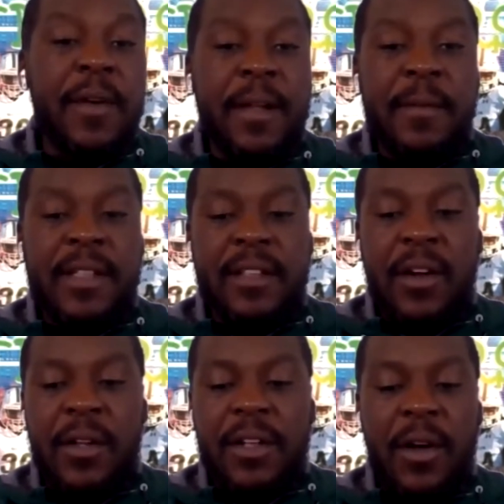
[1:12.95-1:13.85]
Recommended to
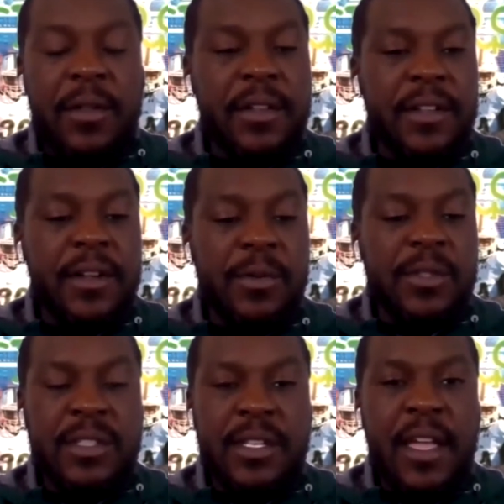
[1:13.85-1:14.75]
all all the
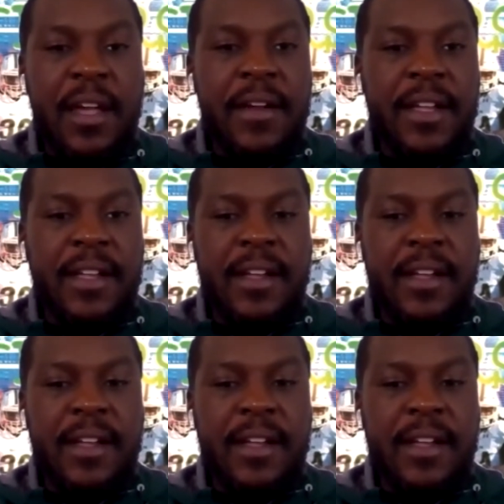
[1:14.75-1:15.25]
coaches in the area,